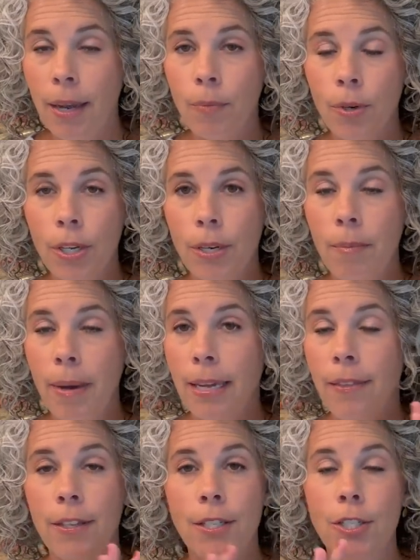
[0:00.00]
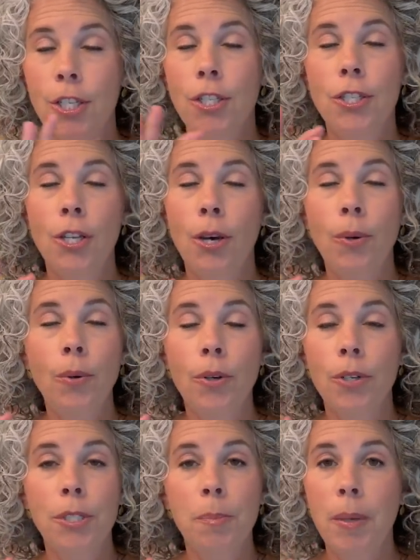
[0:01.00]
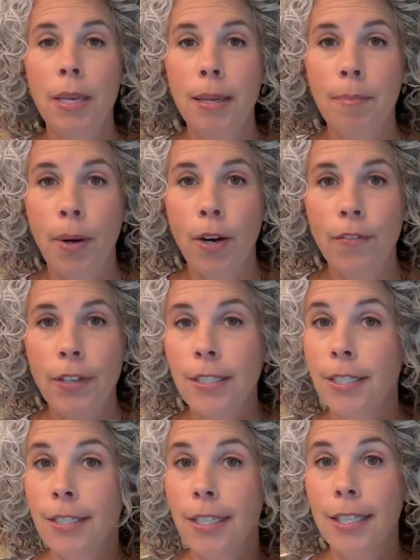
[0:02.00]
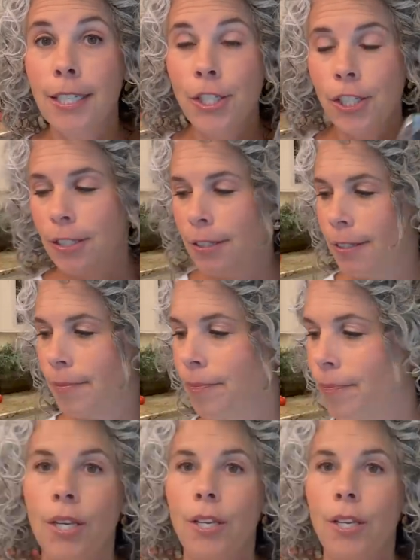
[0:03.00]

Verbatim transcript: and we're gonna make this so crispy and perfect and delicious.